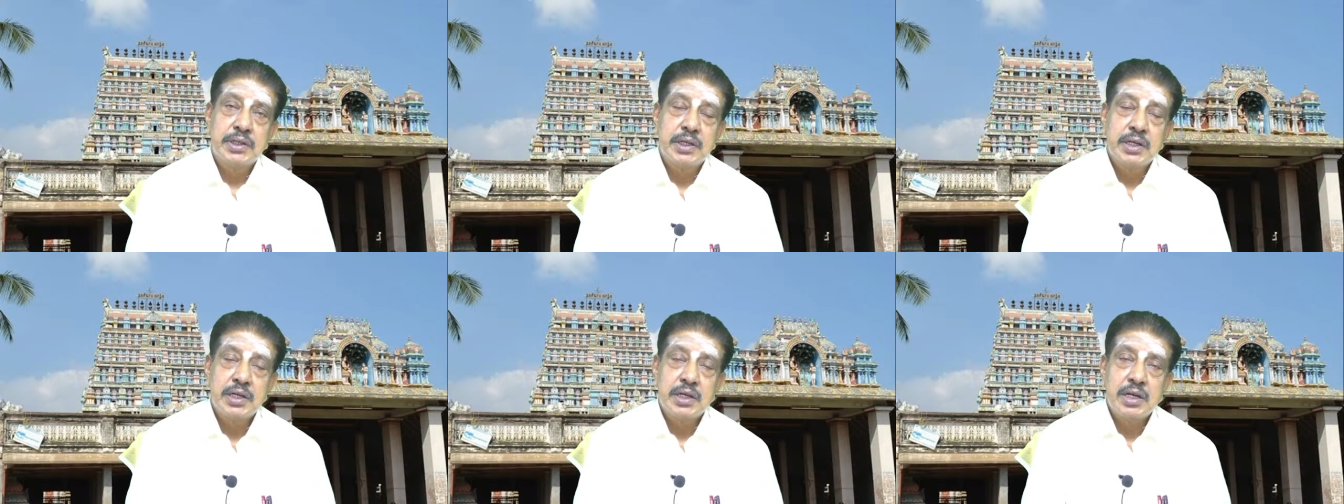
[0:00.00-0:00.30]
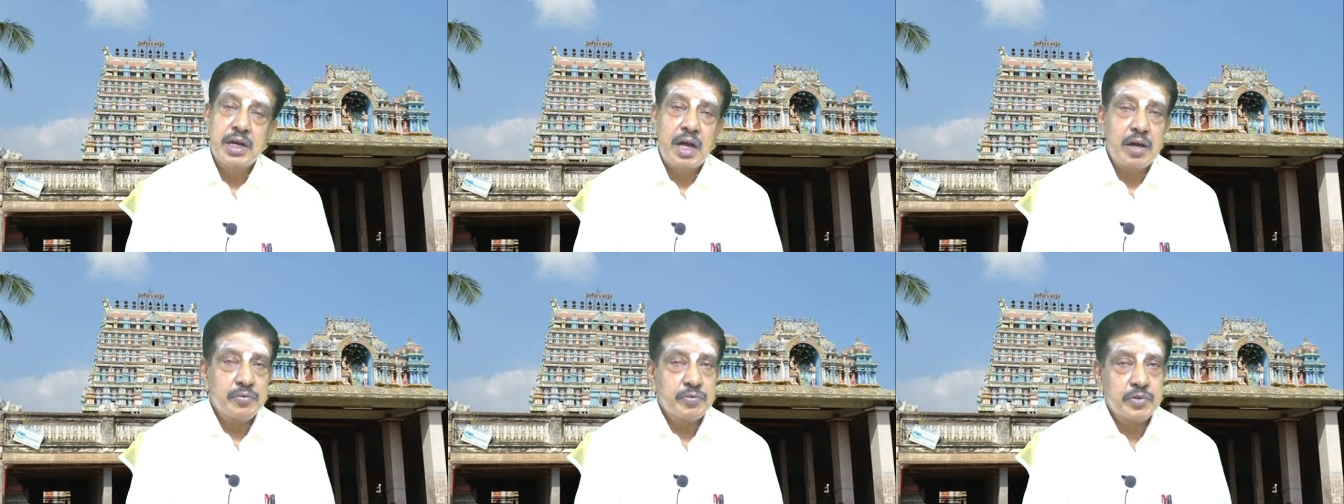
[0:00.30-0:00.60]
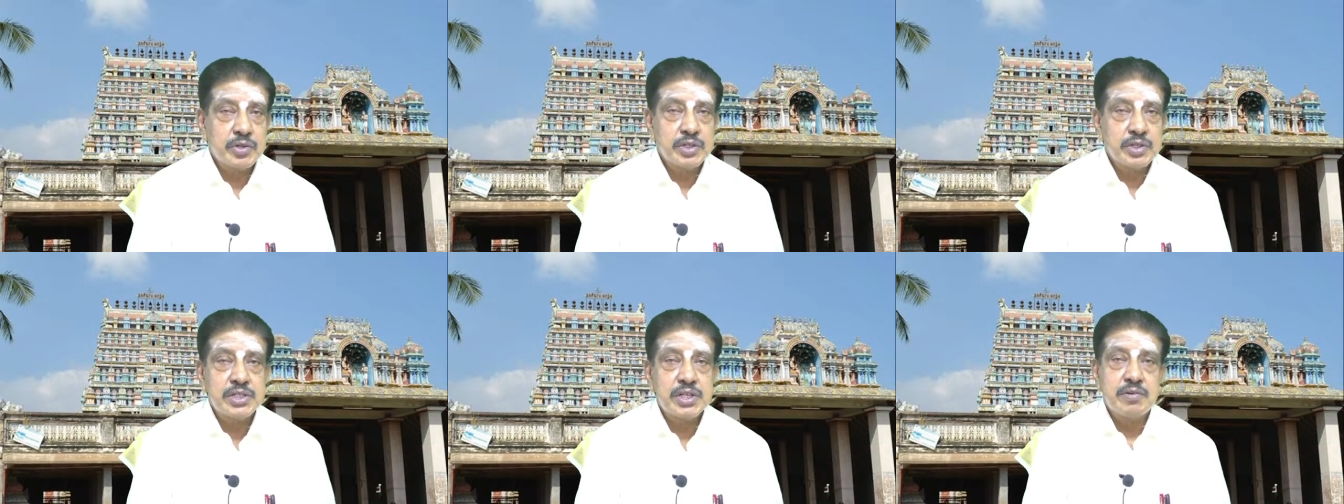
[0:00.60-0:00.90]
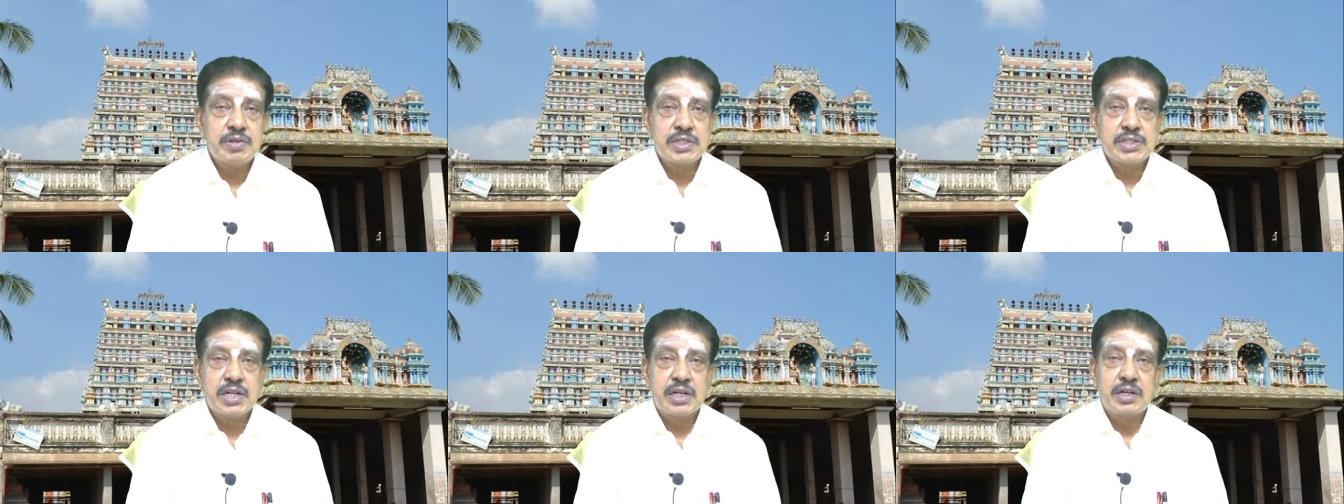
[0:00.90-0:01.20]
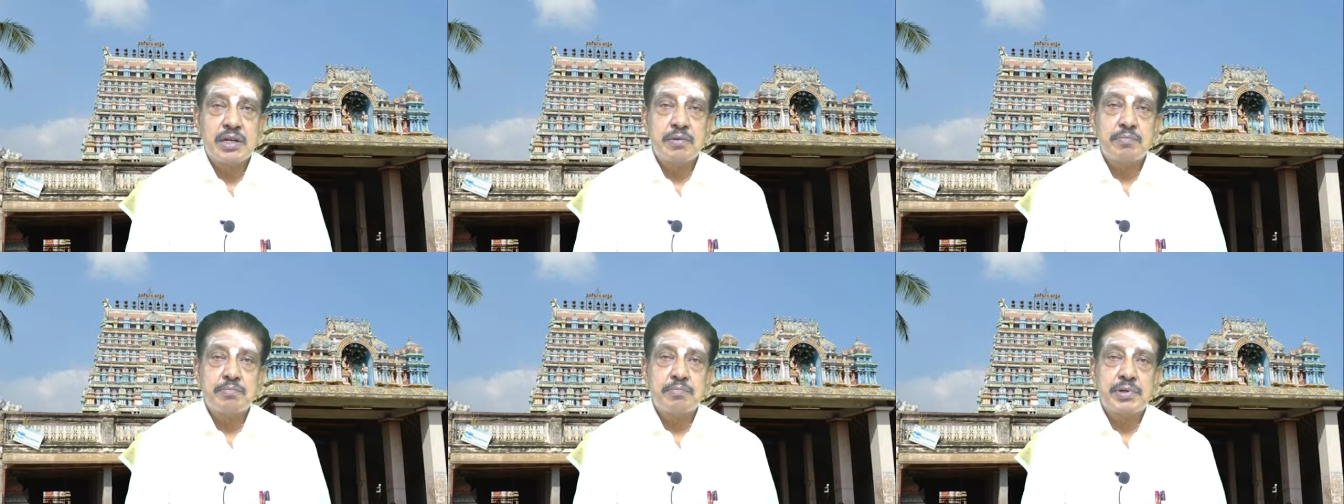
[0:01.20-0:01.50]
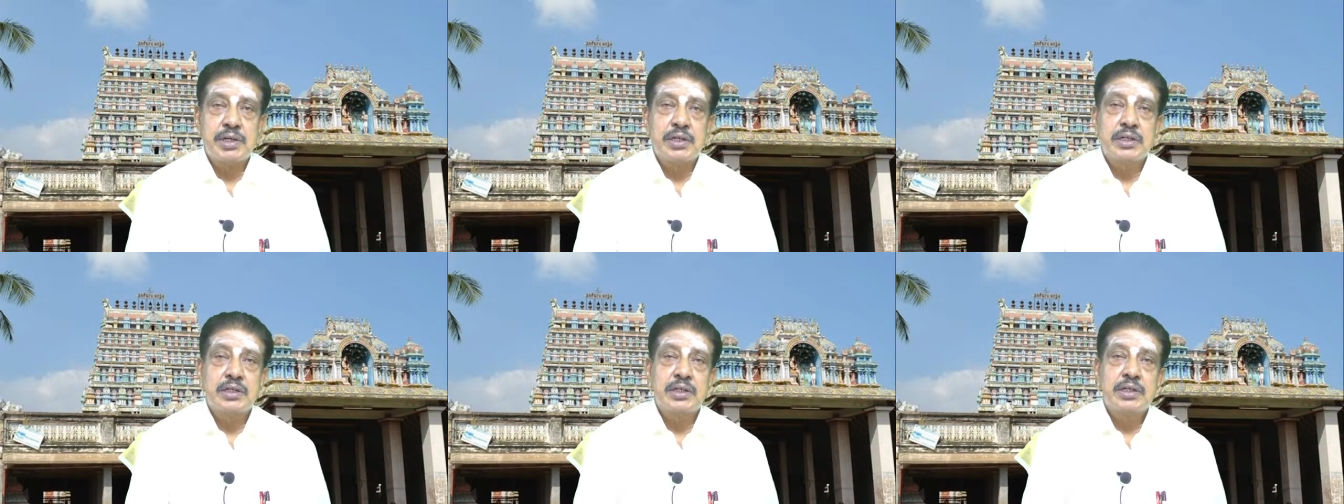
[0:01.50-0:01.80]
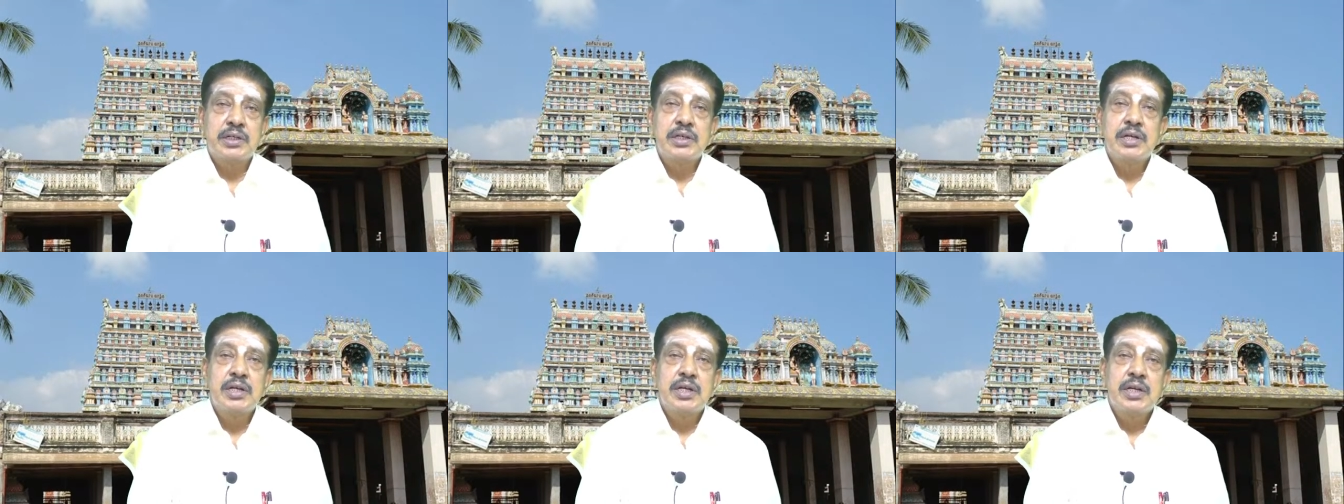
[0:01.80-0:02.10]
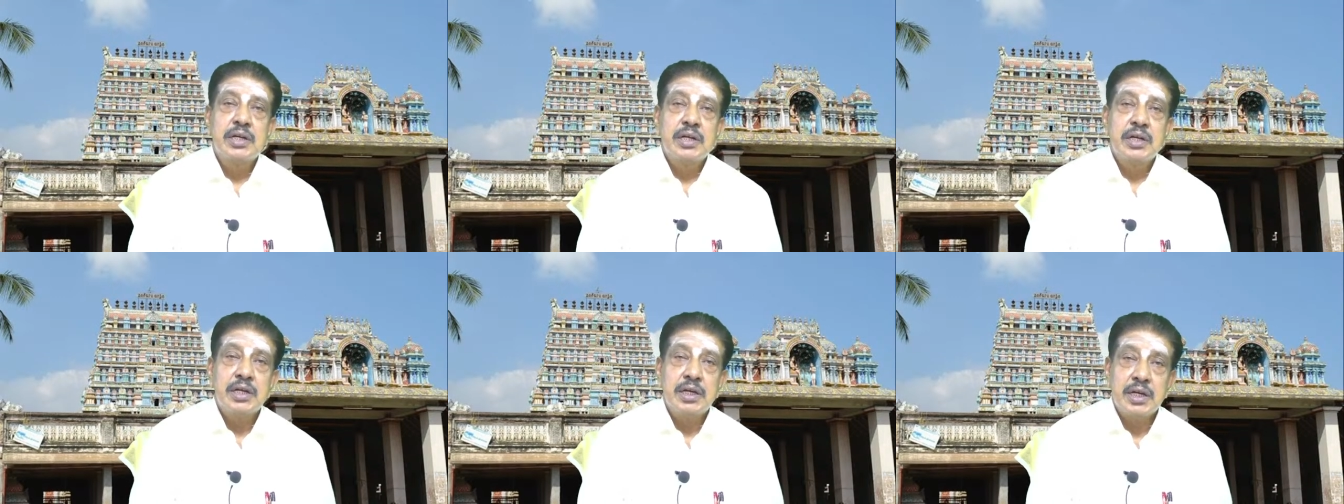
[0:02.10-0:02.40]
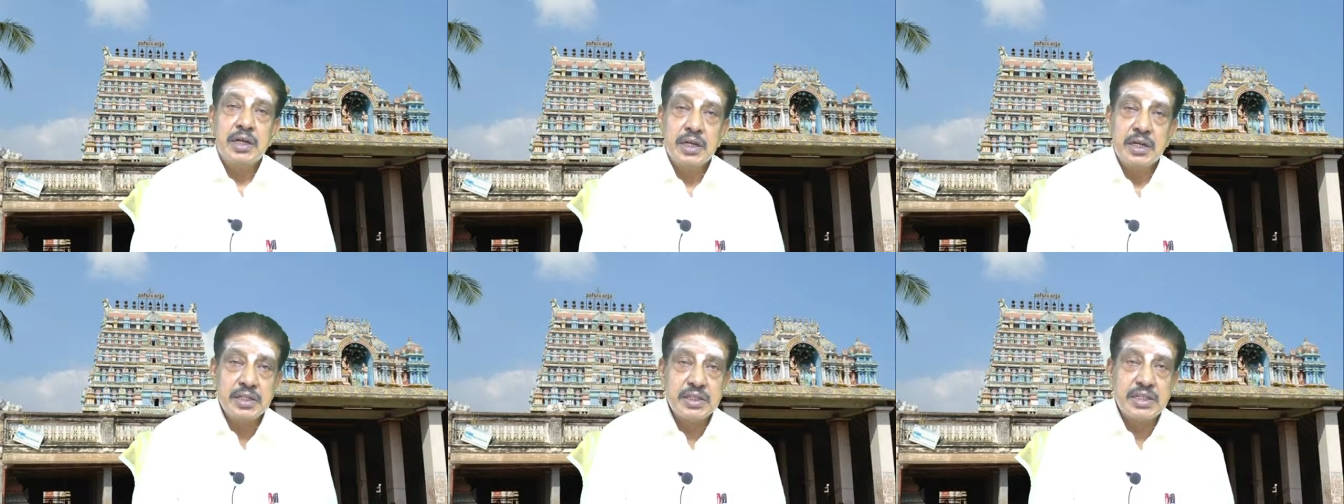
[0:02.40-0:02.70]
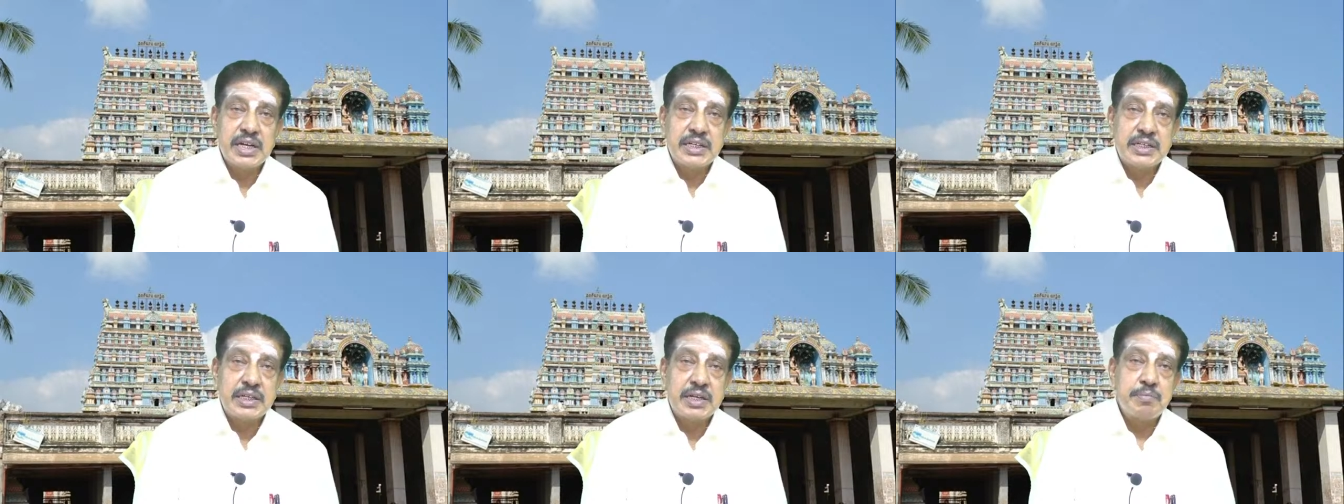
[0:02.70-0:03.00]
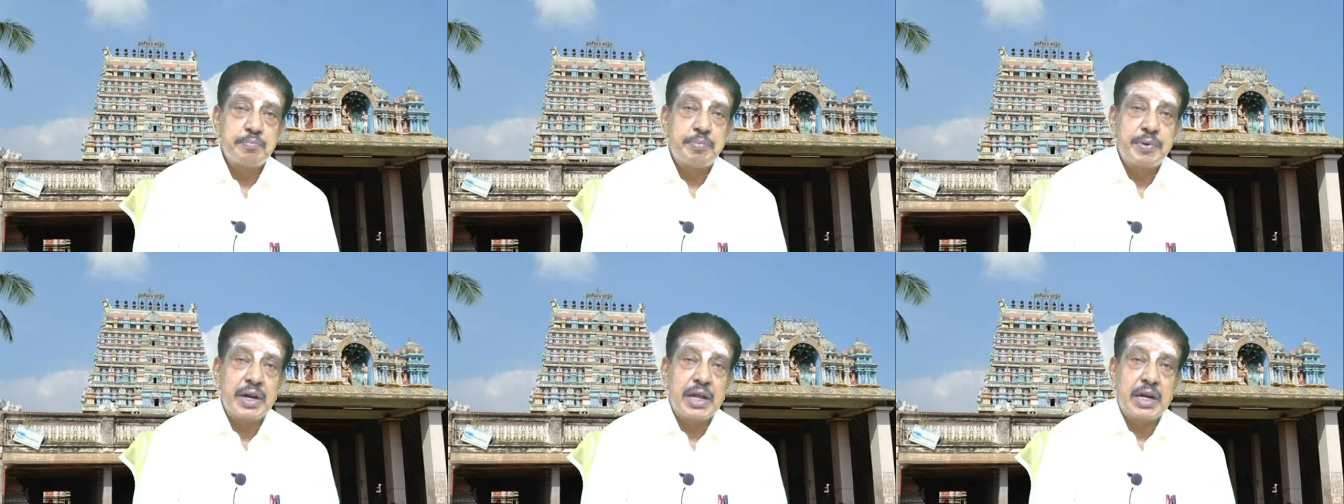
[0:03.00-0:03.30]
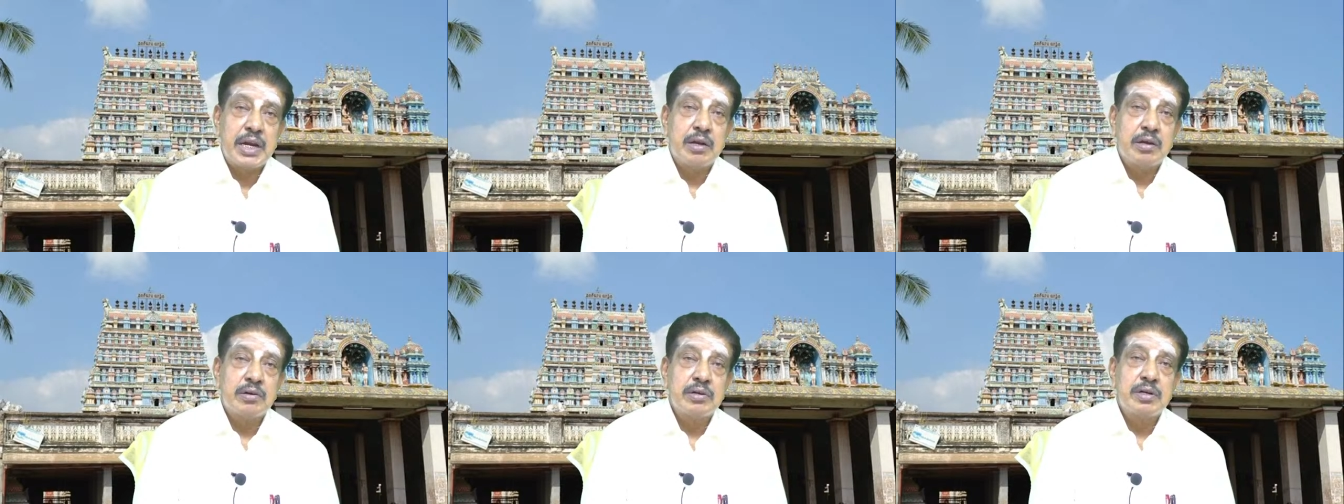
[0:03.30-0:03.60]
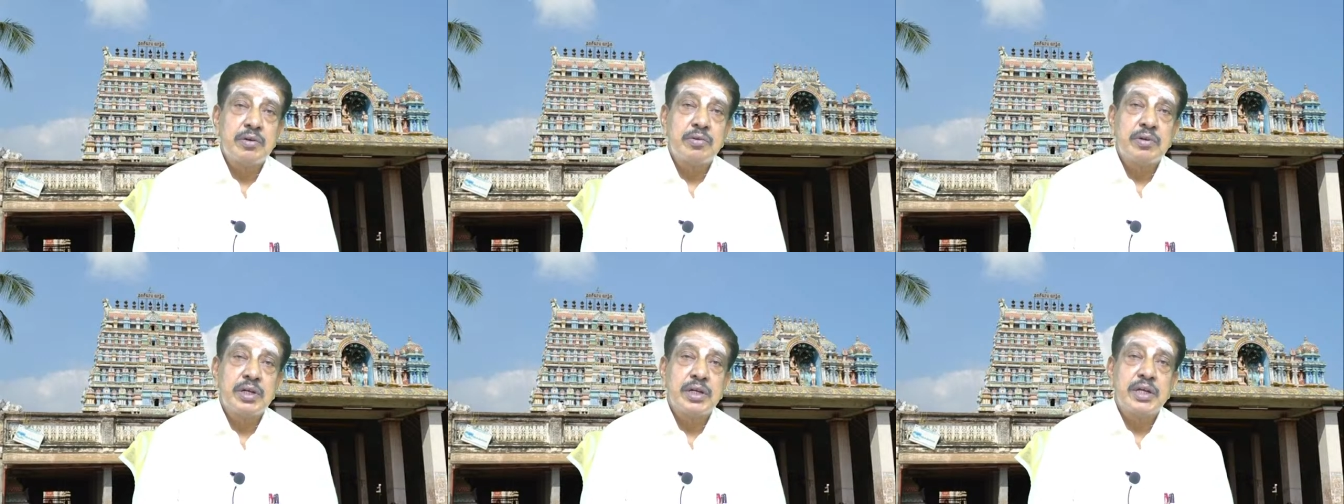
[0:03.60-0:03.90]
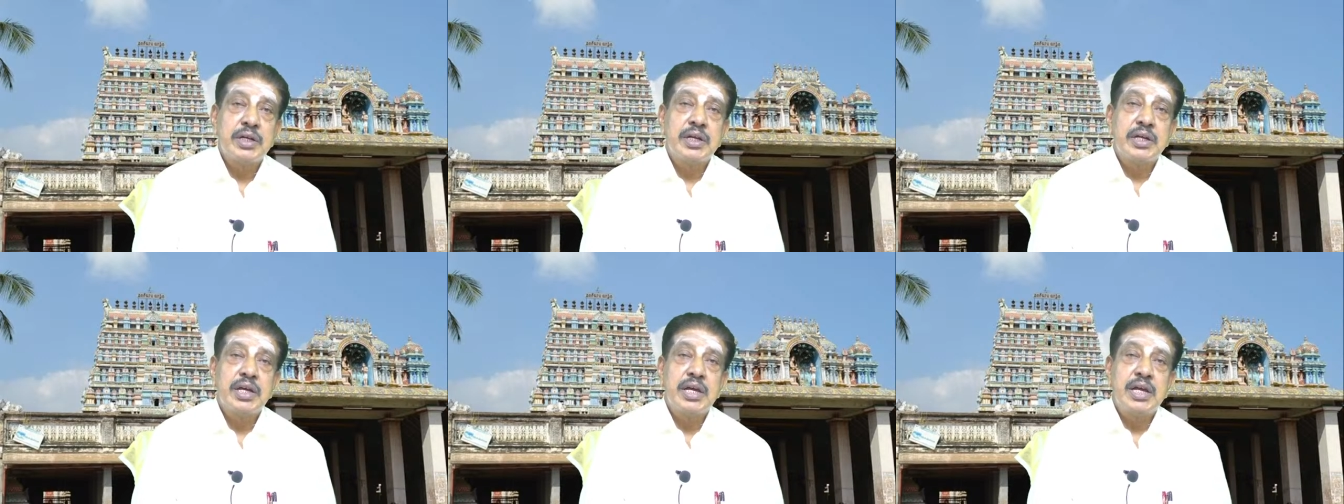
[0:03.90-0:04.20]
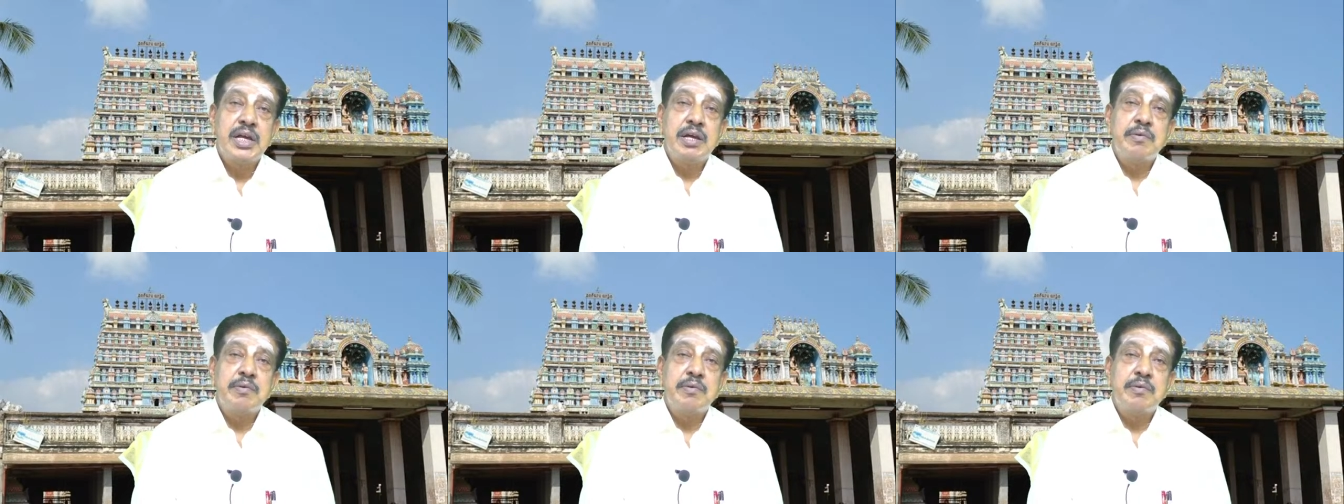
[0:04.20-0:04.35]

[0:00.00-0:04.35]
Of course, there was a temple. In the temple alone, he